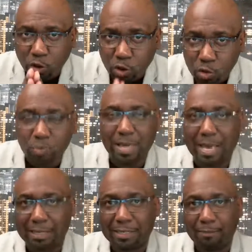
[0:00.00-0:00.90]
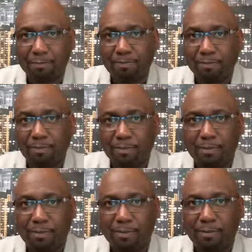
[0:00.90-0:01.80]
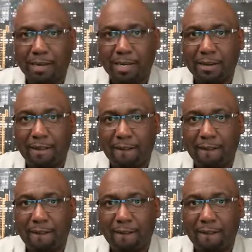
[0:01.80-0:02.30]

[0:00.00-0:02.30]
do that, right?